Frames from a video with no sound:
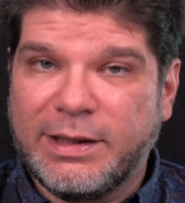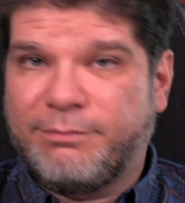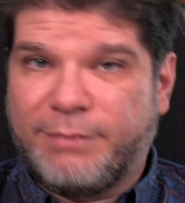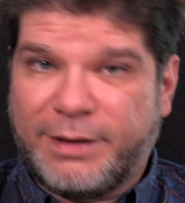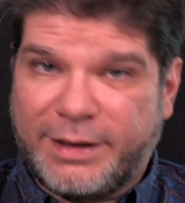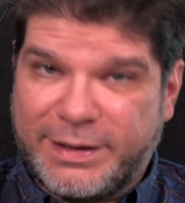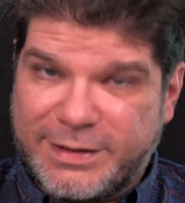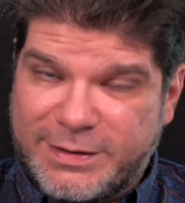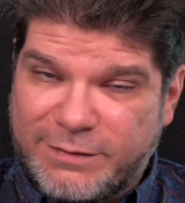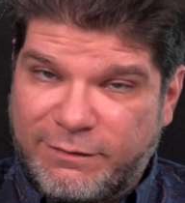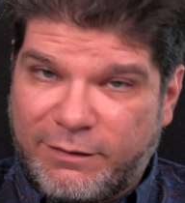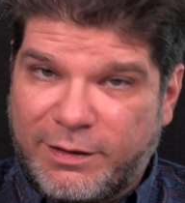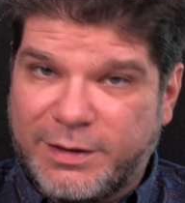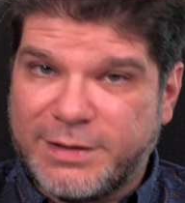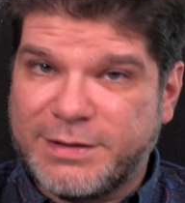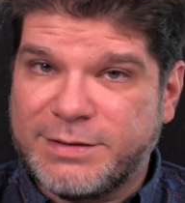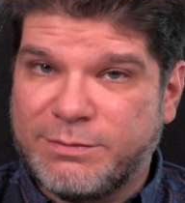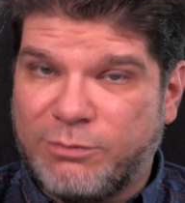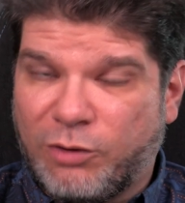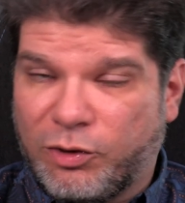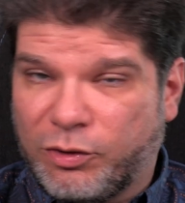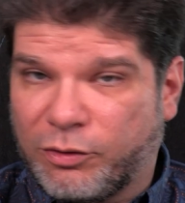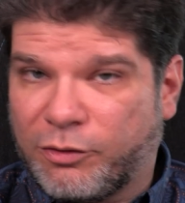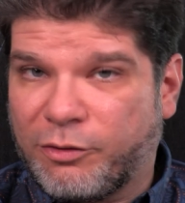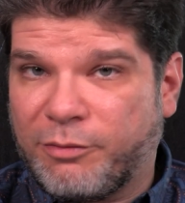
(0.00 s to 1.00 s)
But as far as
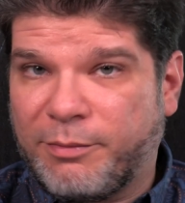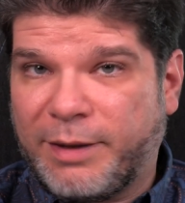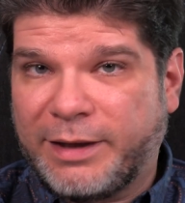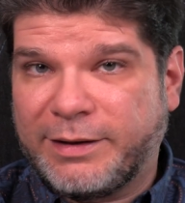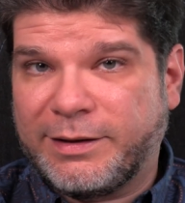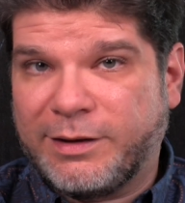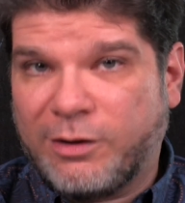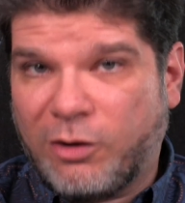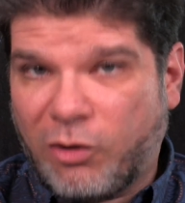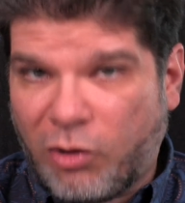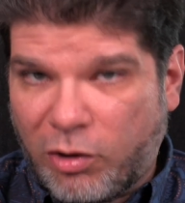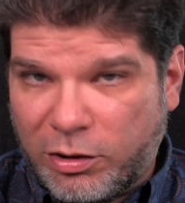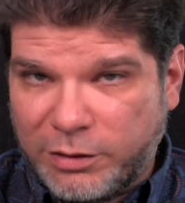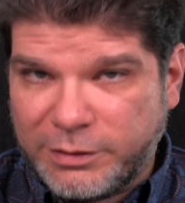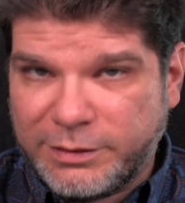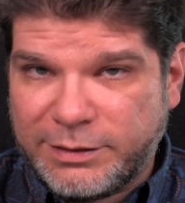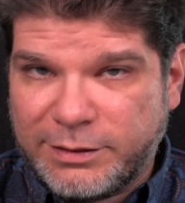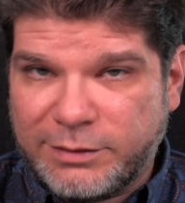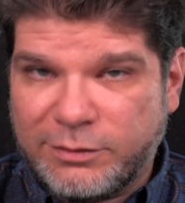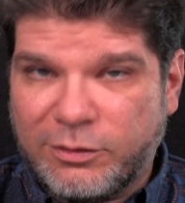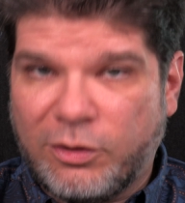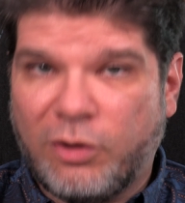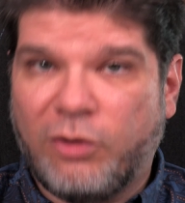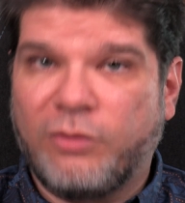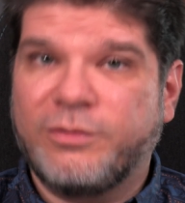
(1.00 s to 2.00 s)
monochromatic
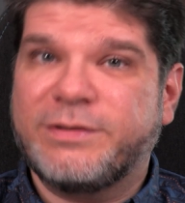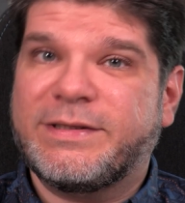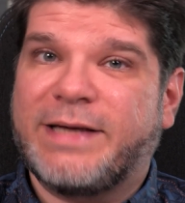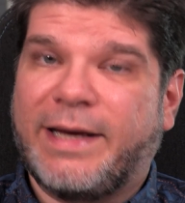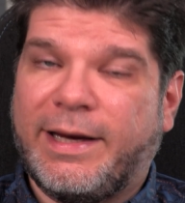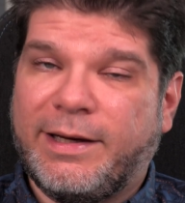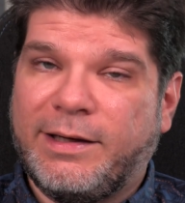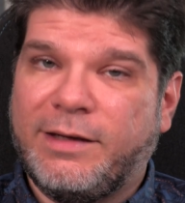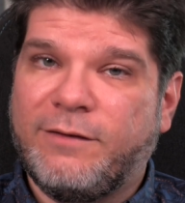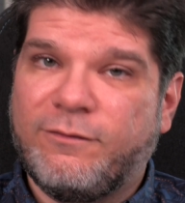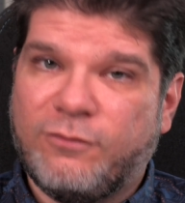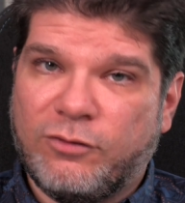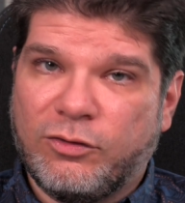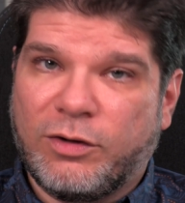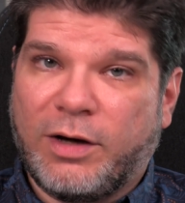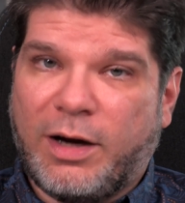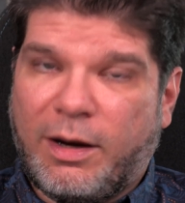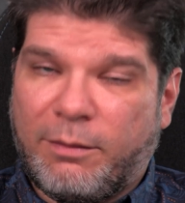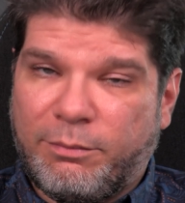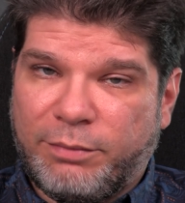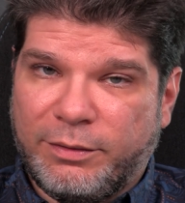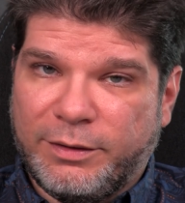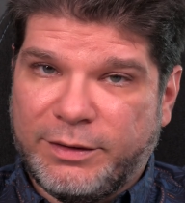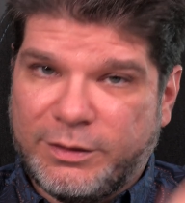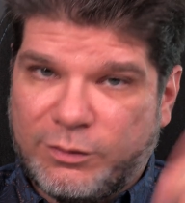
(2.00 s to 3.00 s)
content goes, and if you
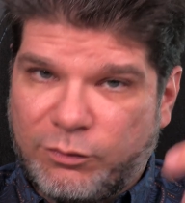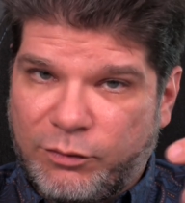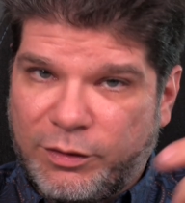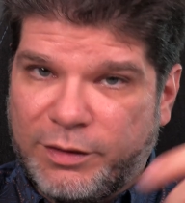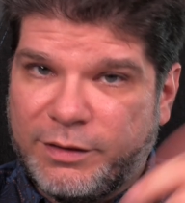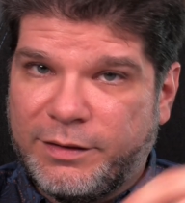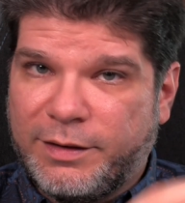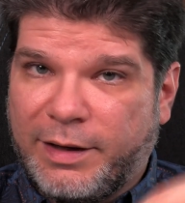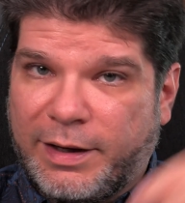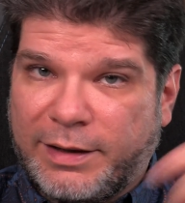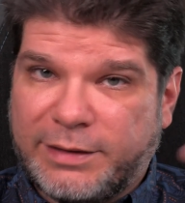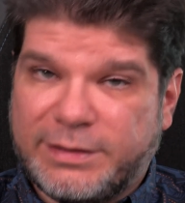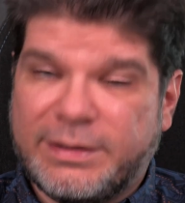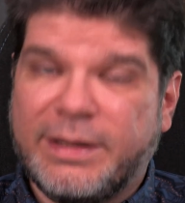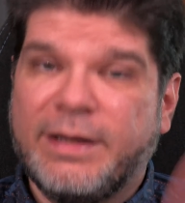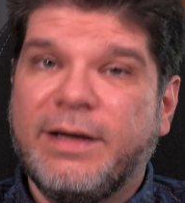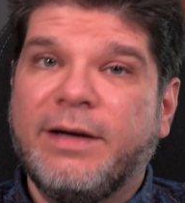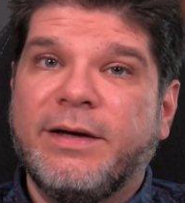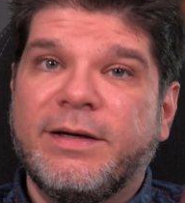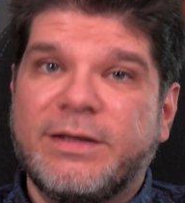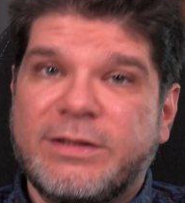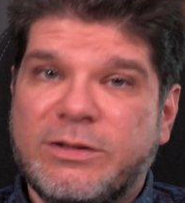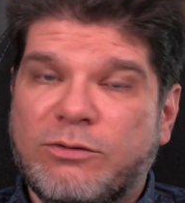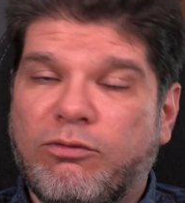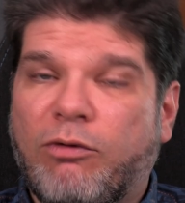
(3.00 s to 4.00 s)
couple it with that
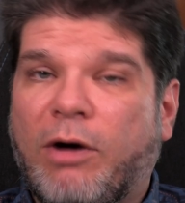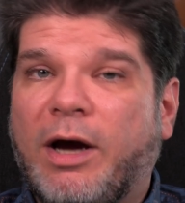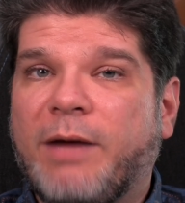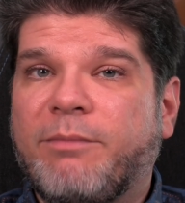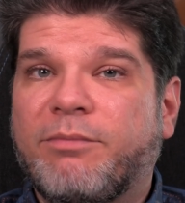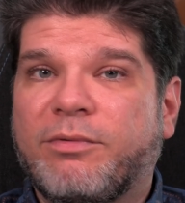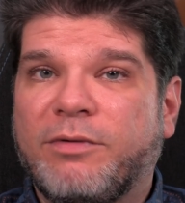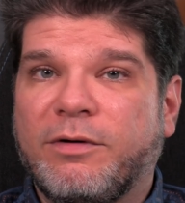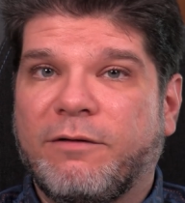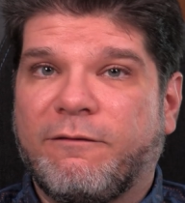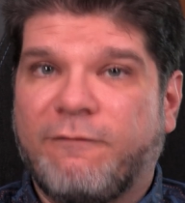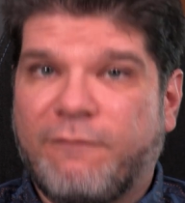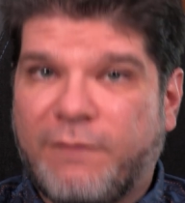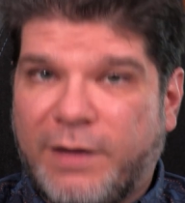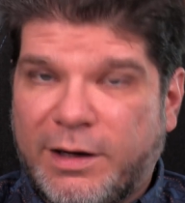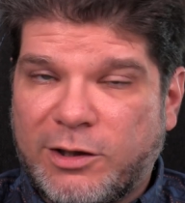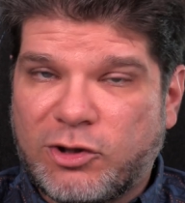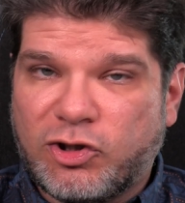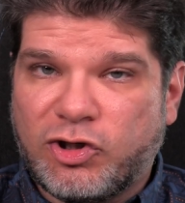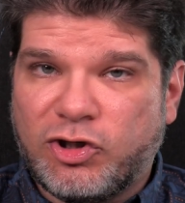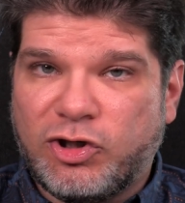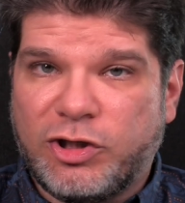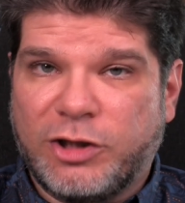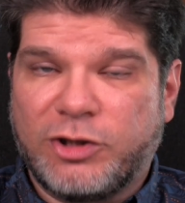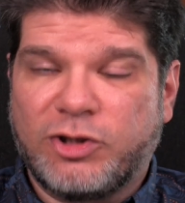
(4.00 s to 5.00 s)
swipe
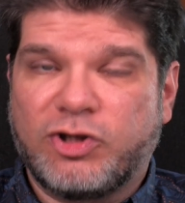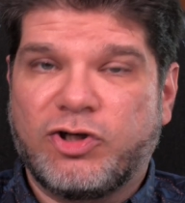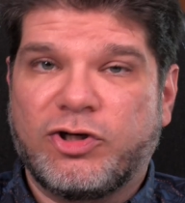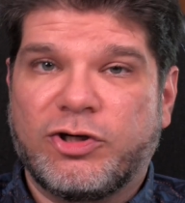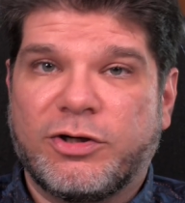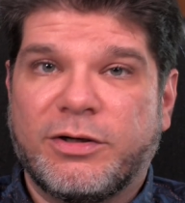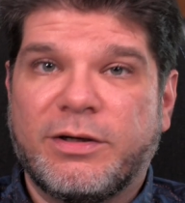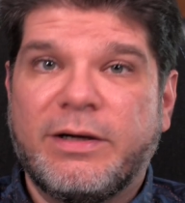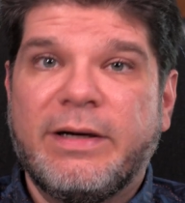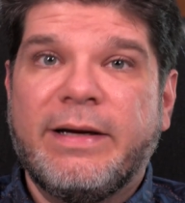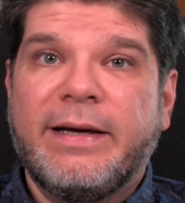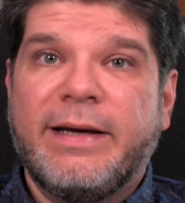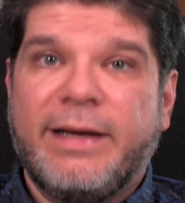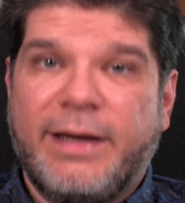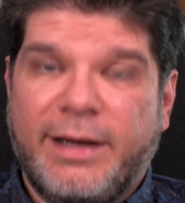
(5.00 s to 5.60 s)
refresh gesture,